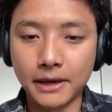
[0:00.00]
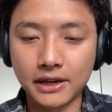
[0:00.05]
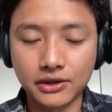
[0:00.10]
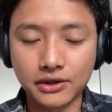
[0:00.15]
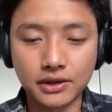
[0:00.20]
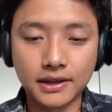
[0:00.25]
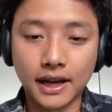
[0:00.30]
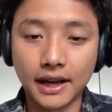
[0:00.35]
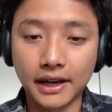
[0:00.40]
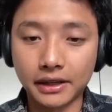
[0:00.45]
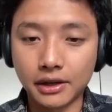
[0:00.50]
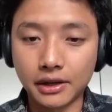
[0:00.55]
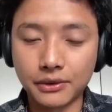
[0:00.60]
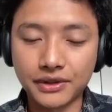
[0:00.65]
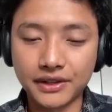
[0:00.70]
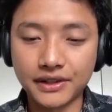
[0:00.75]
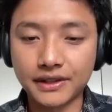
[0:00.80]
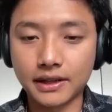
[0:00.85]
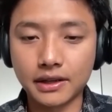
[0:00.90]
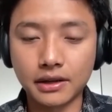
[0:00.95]
patient
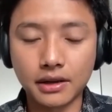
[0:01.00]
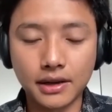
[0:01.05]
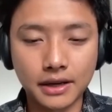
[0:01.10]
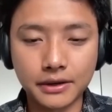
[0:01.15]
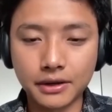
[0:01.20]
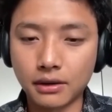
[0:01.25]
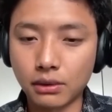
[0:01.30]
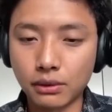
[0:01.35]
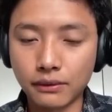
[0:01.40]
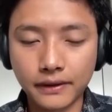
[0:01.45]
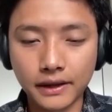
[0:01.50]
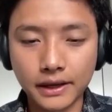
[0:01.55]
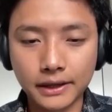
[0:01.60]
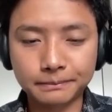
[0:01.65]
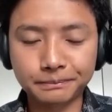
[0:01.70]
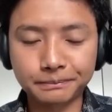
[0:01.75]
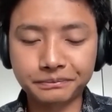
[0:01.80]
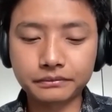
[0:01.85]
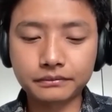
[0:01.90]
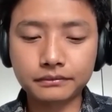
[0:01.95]
diagnosis and all of
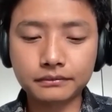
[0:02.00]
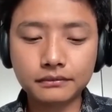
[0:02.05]
that.